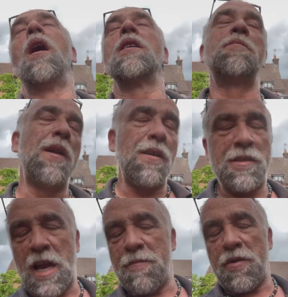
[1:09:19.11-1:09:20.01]
I'll spin this
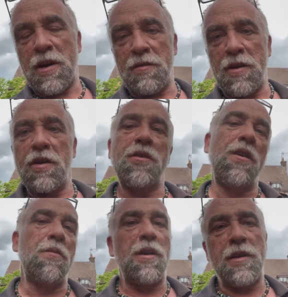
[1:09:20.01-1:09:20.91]
camera around, show
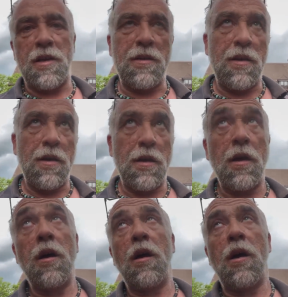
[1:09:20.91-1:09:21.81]
you what I've done.
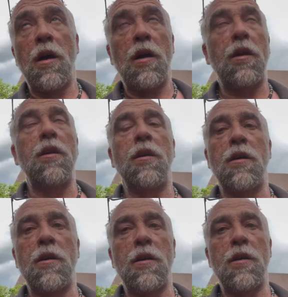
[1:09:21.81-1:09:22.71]
God.